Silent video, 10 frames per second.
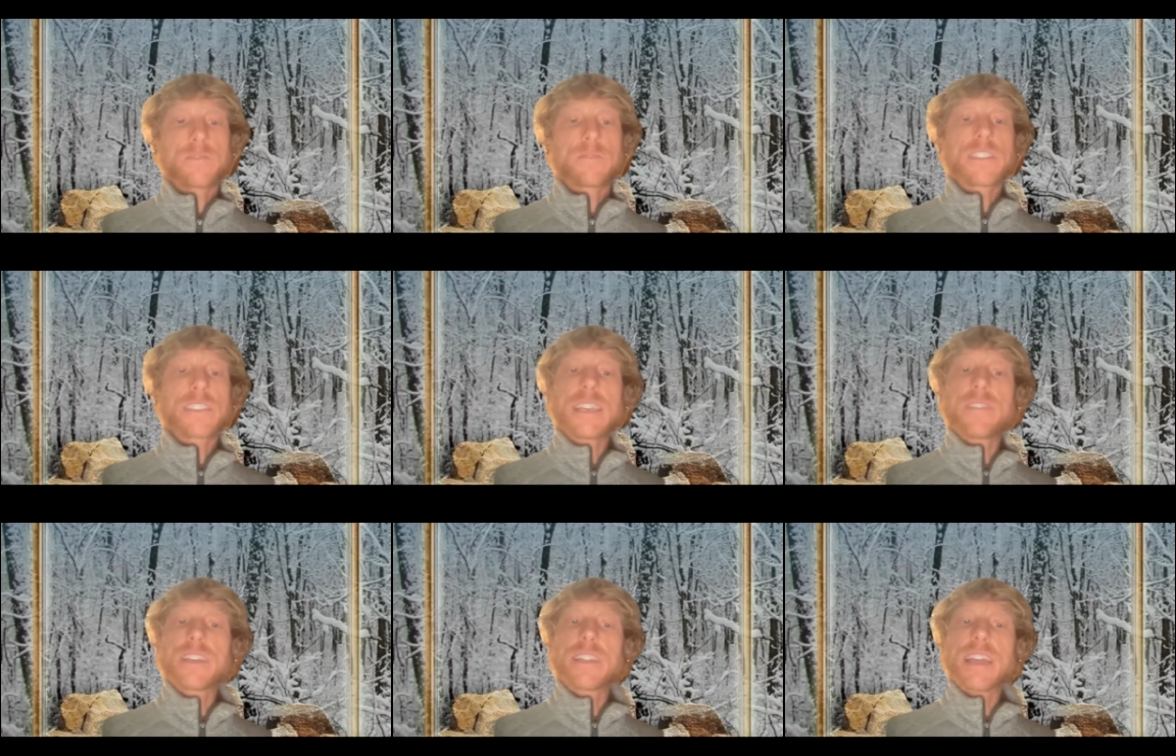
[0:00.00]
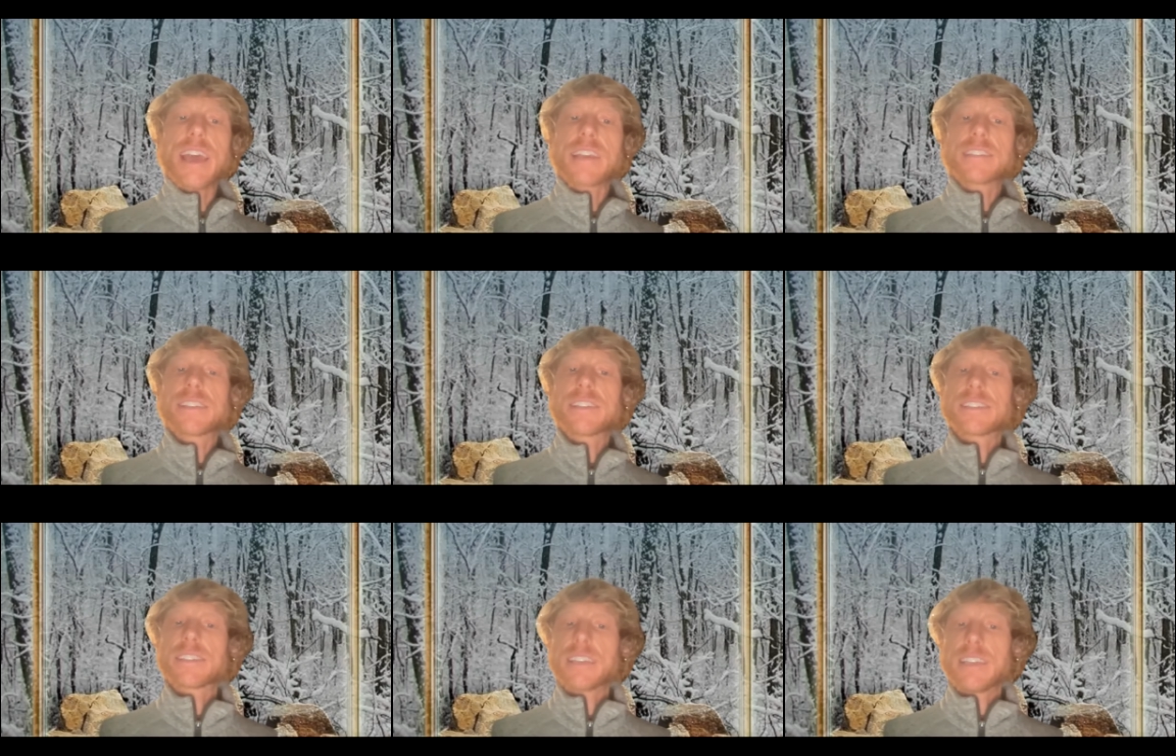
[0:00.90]
receiveth as the
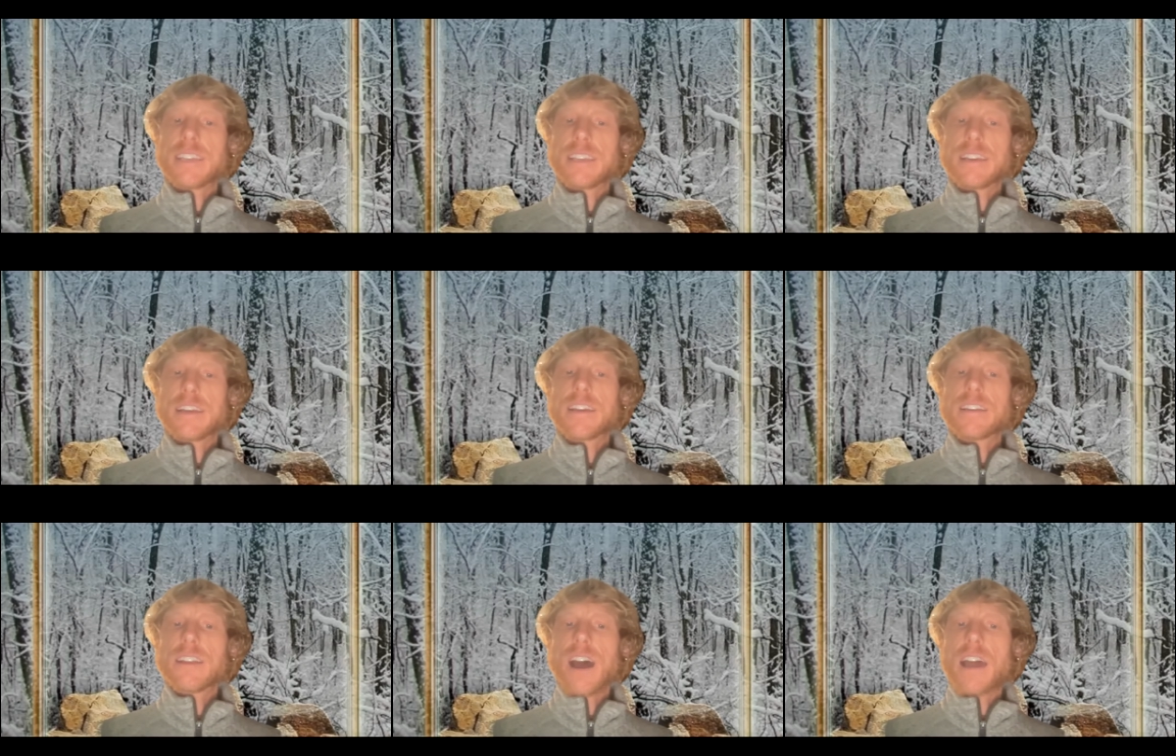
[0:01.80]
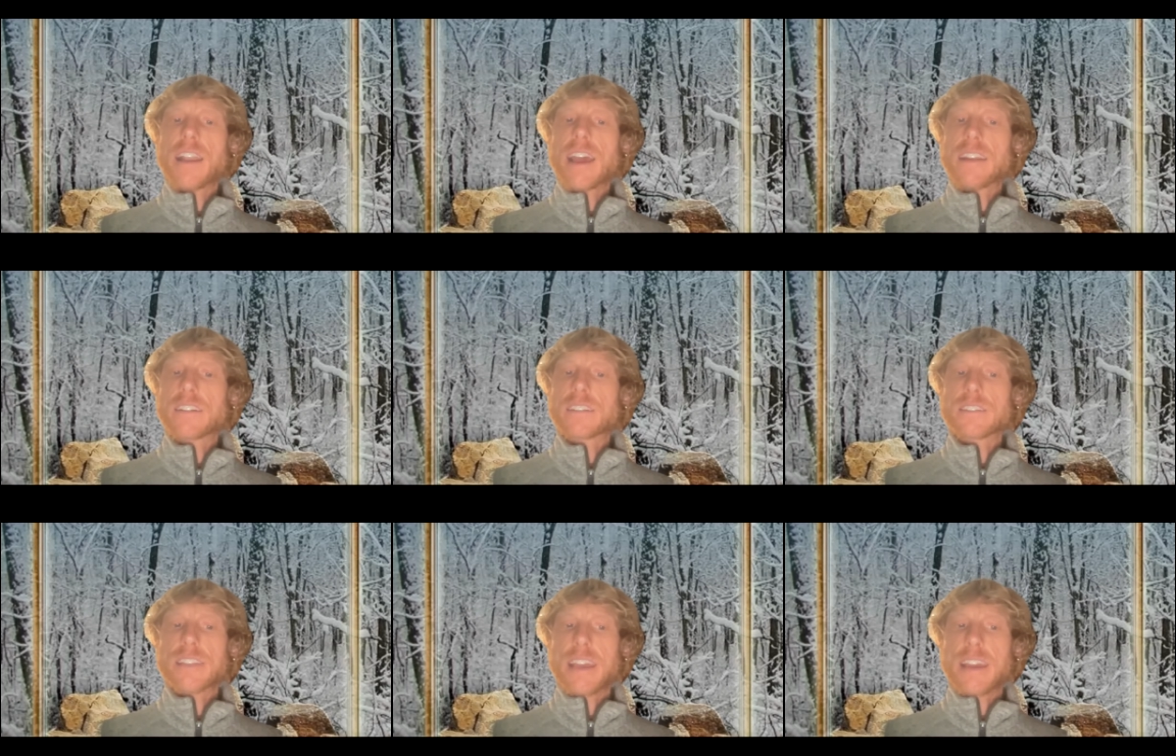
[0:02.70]
sea, not enters
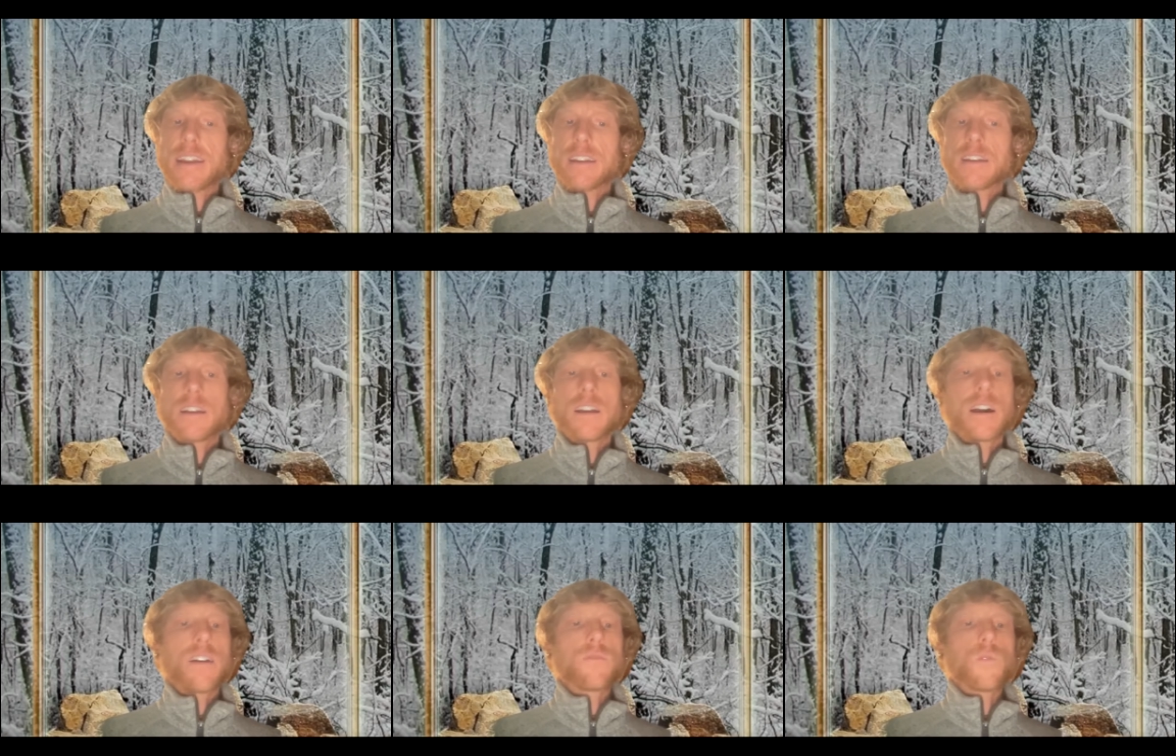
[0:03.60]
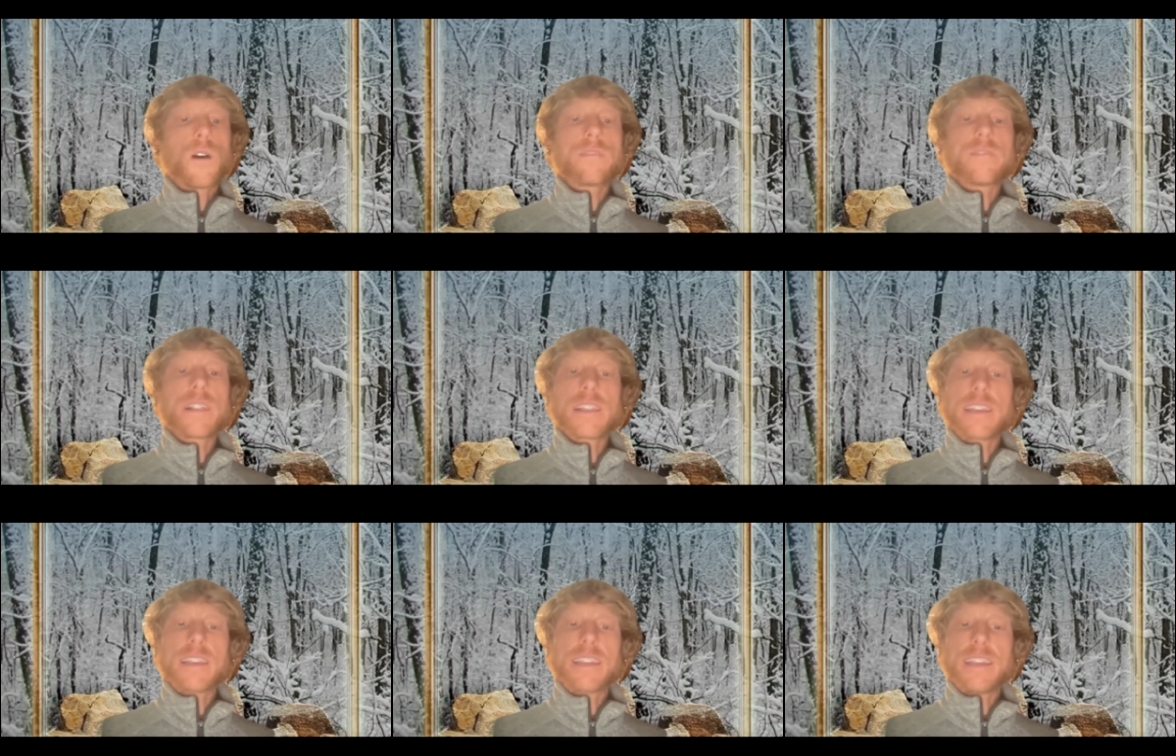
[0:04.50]
there, of what
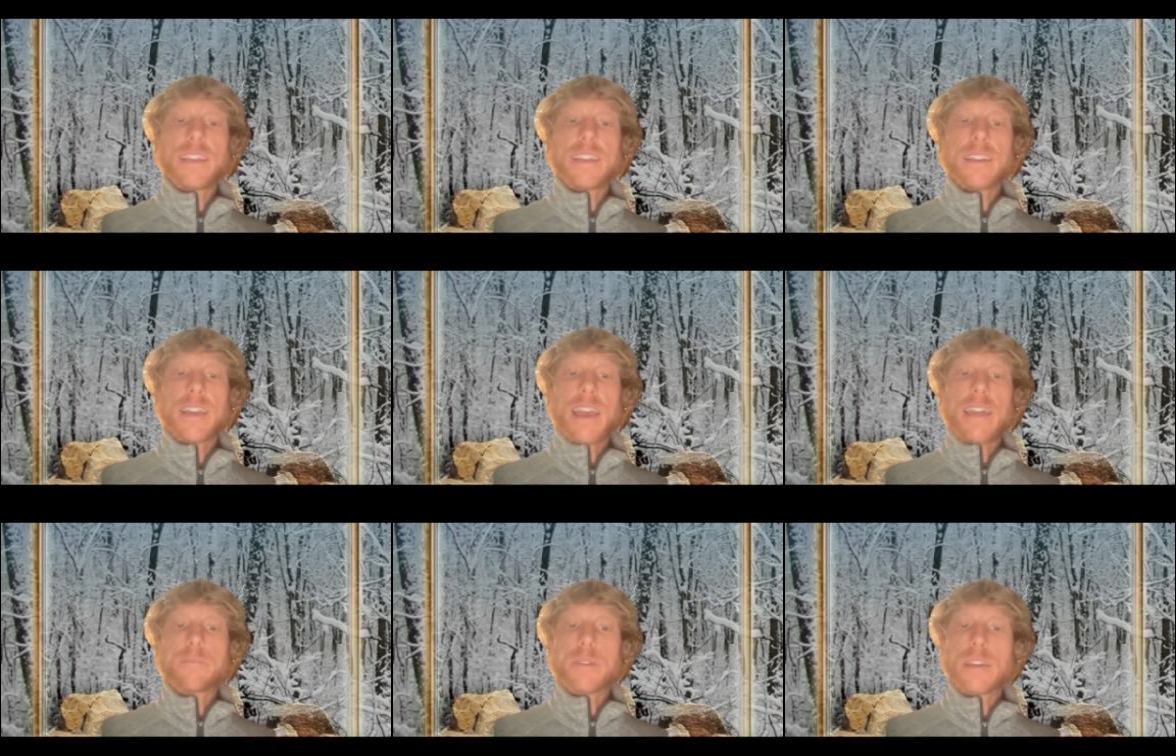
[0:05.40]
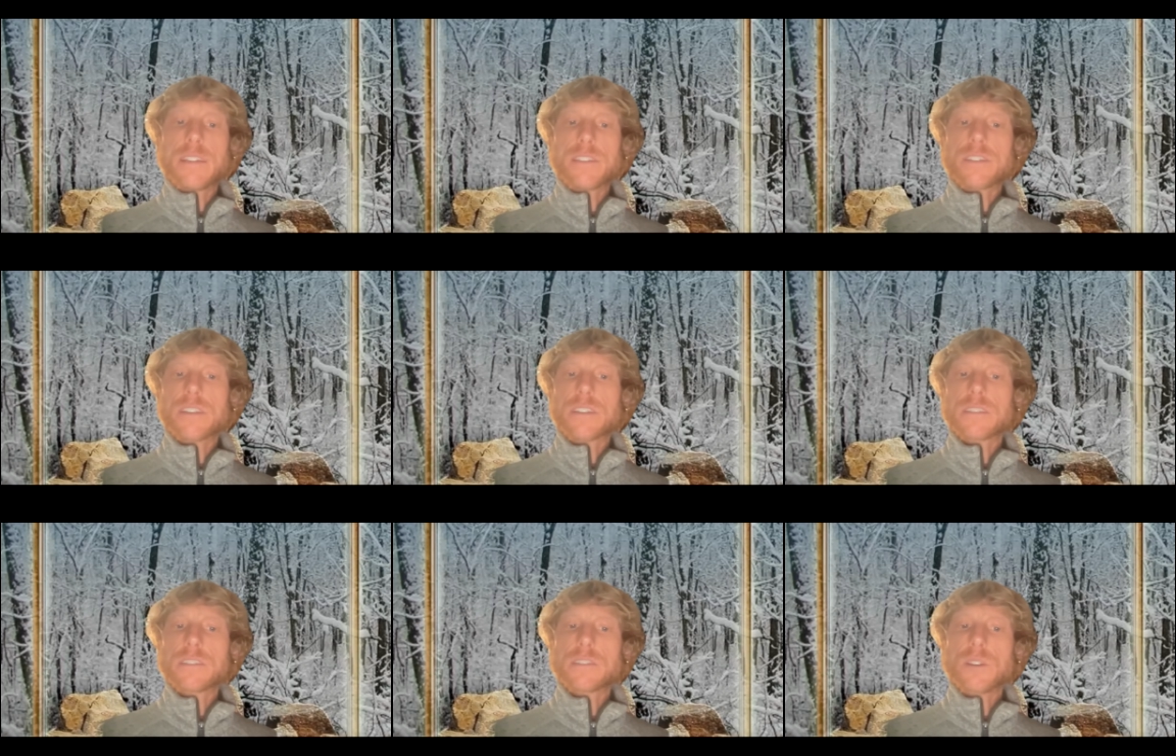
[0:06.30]
validity and pitch
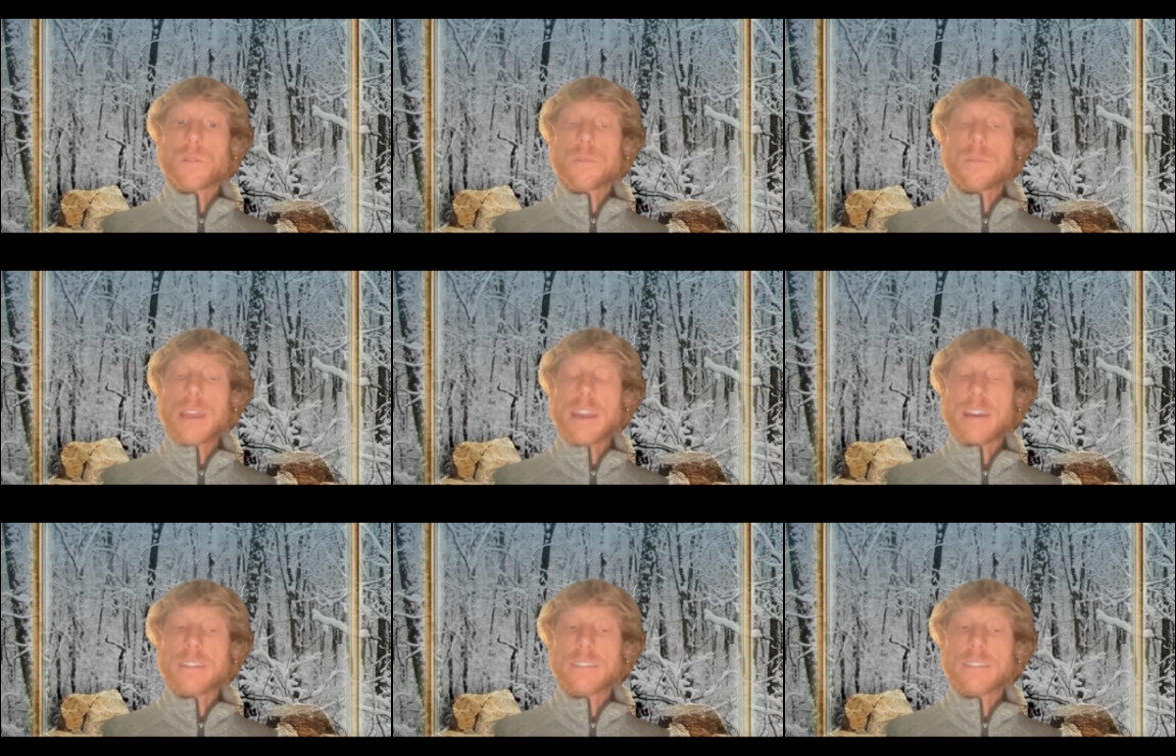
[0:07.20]
so rare,